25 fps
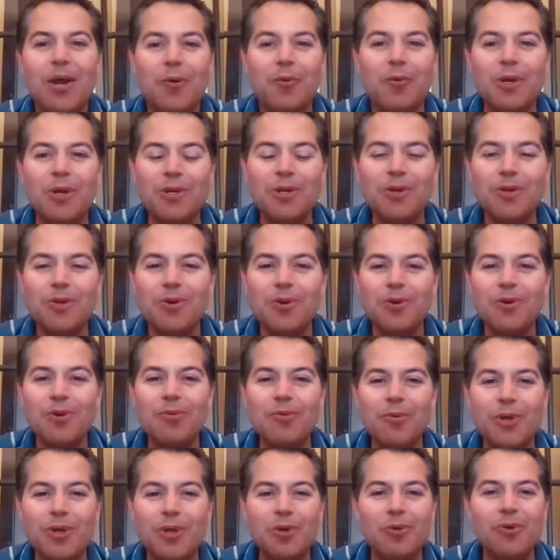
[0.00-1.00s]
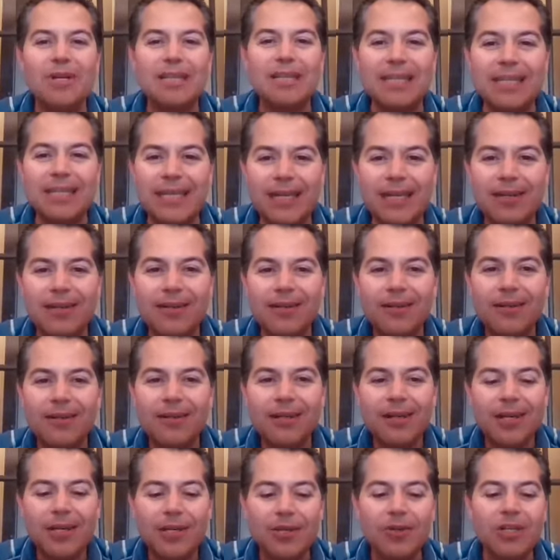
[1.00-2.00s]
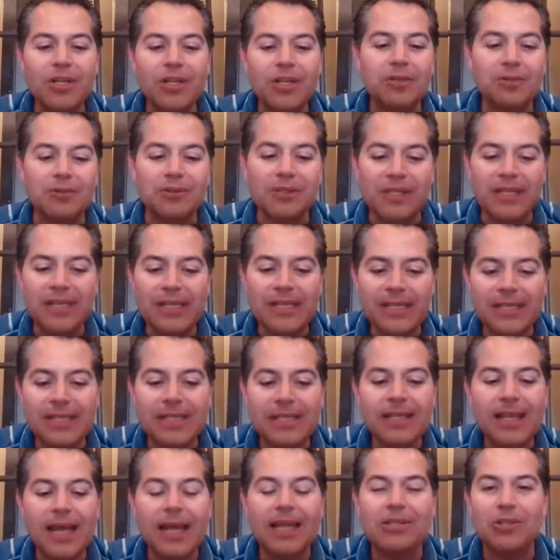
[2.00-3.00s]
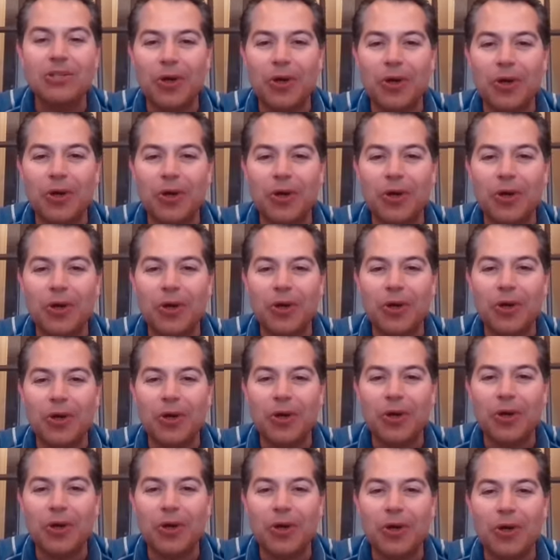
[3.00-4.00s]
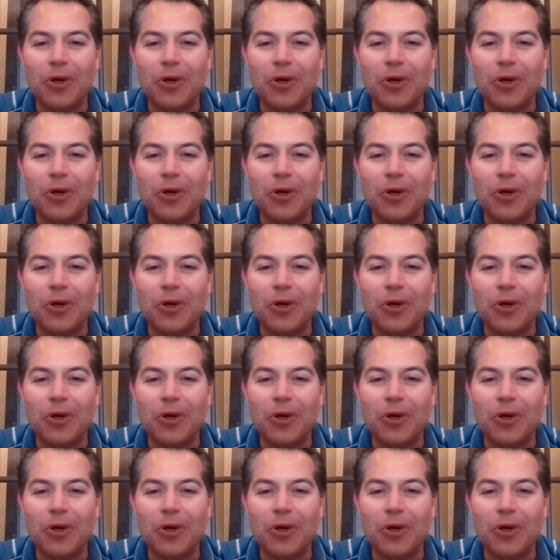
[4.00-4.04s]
When you're a leader, you need to listen and don't get angry,